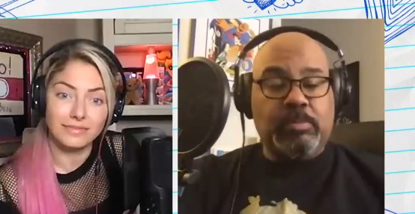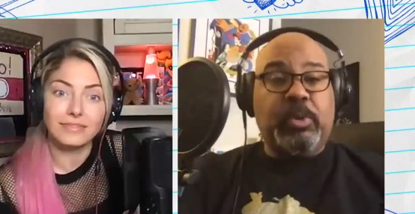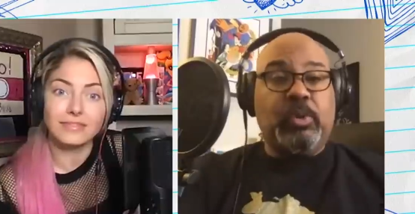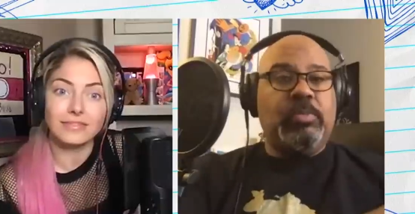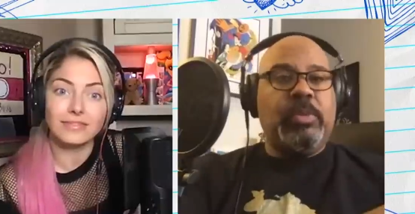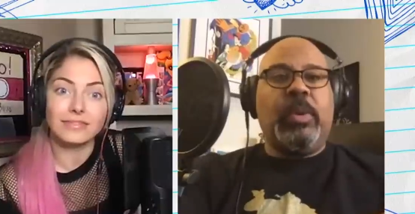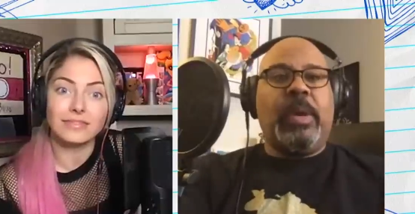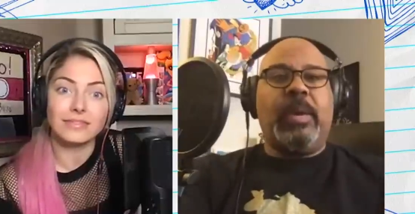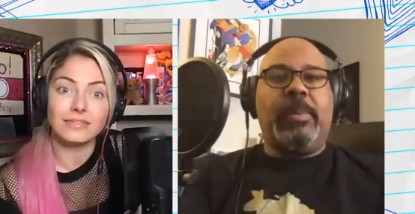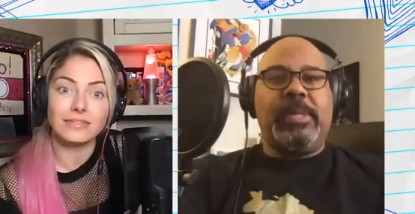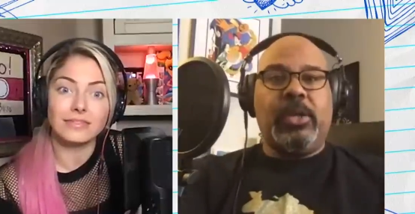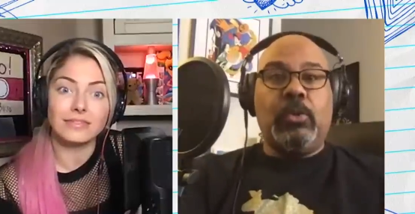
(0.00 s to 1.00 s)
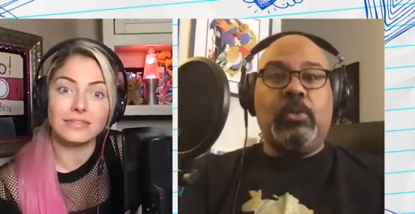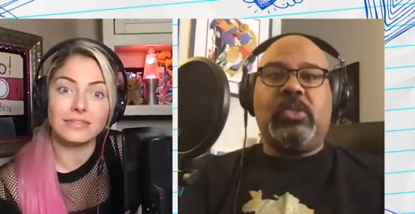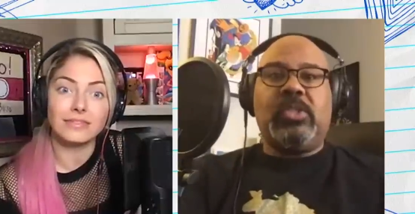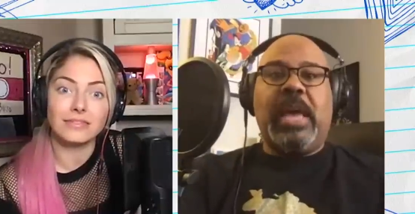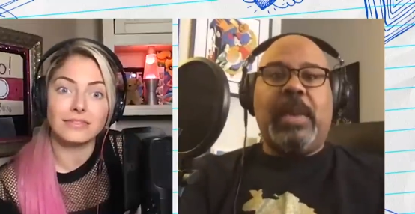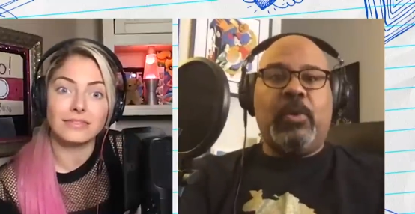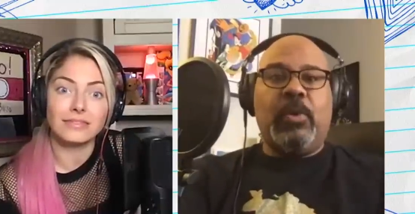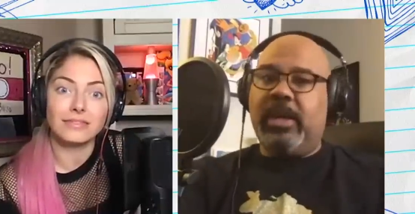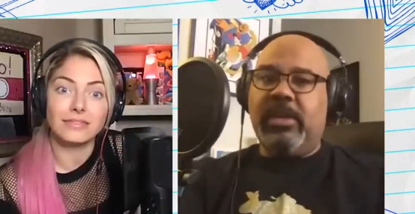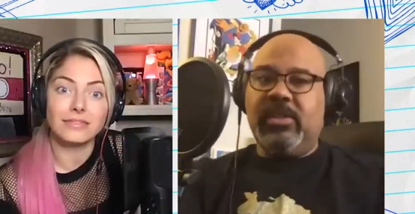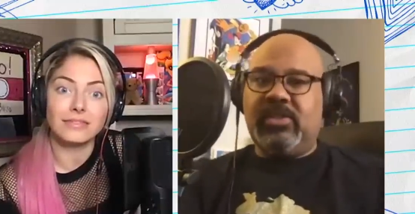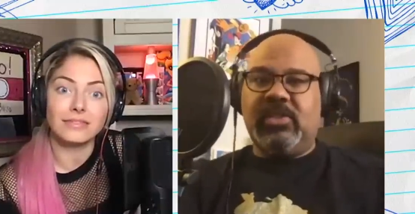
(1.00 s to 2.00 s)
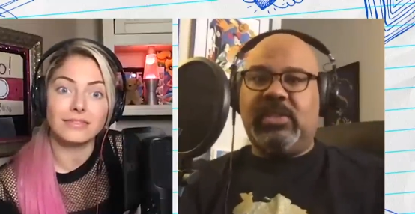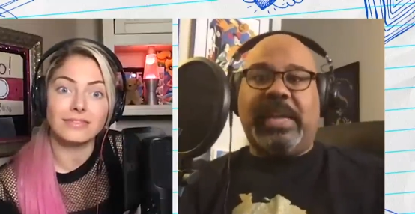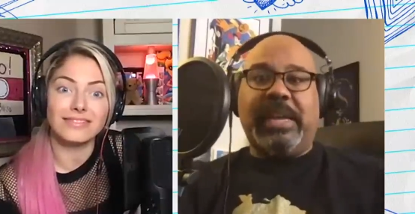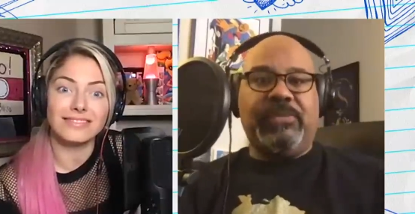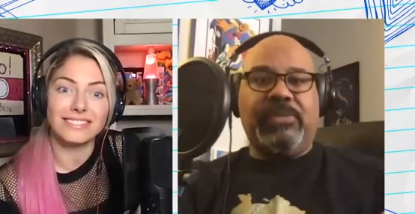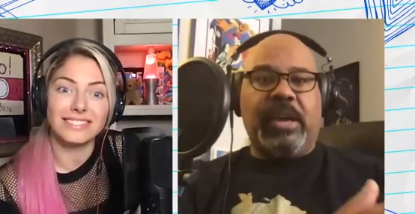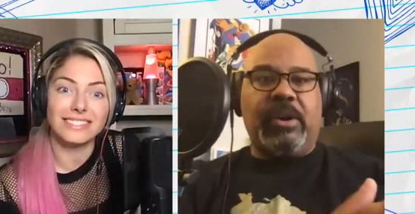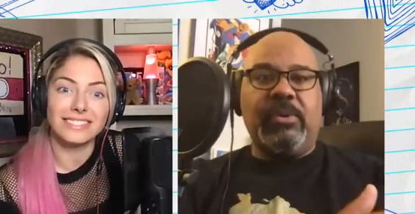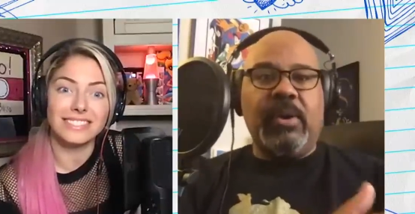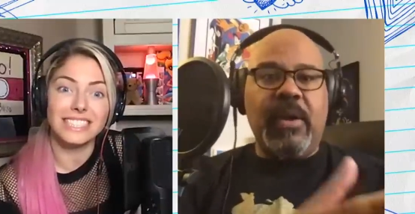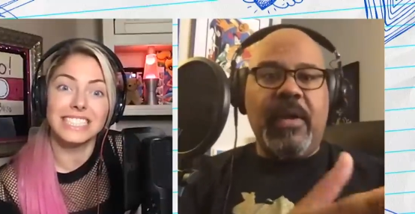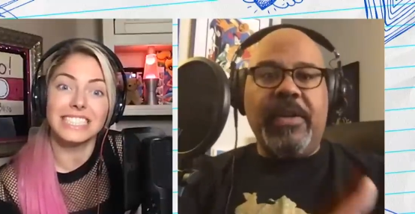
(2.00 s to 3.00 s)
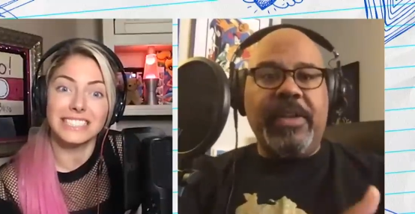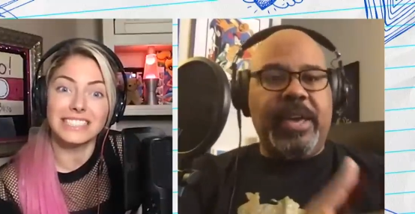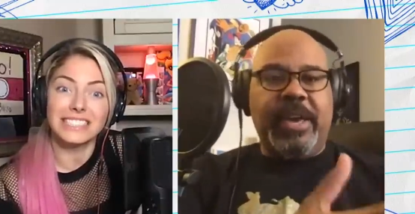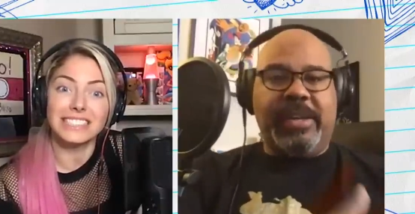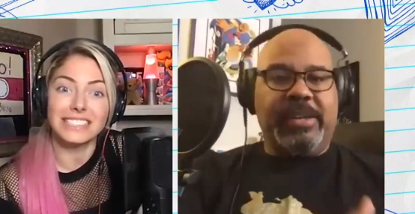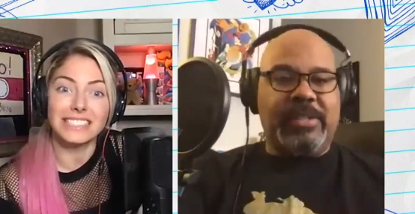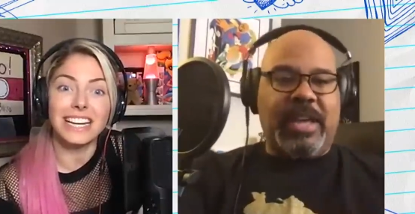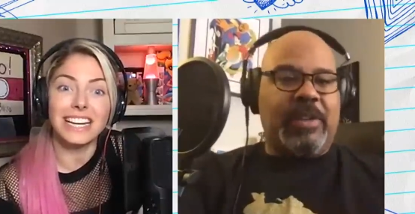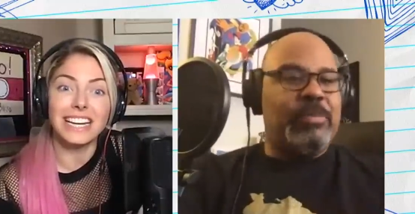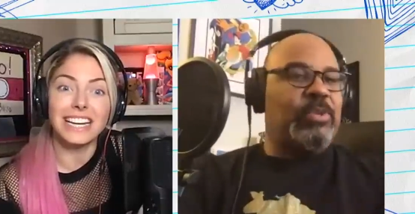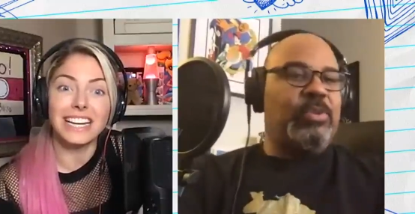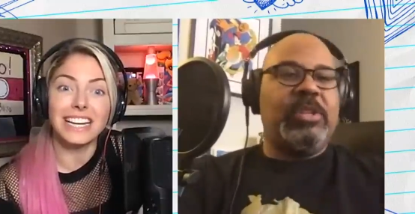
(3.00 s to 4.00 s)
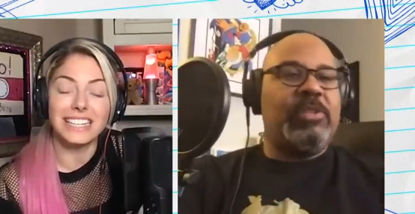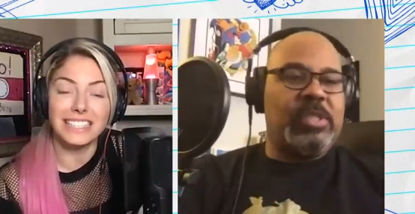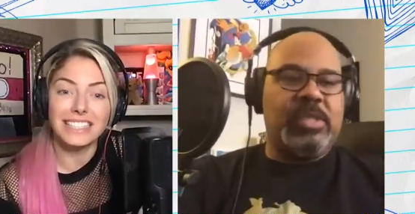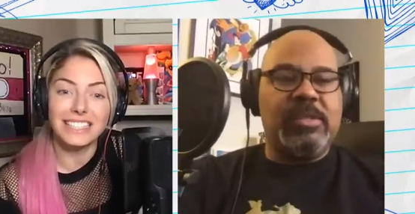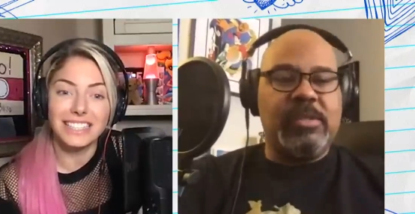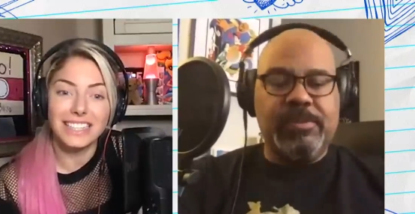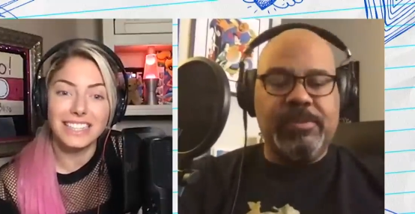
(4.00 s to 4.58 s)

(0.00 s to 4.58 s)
Speaker 1: boom, here I am. I'm like, oh, snap. Okay, this is life now. And I've been doing it ever since.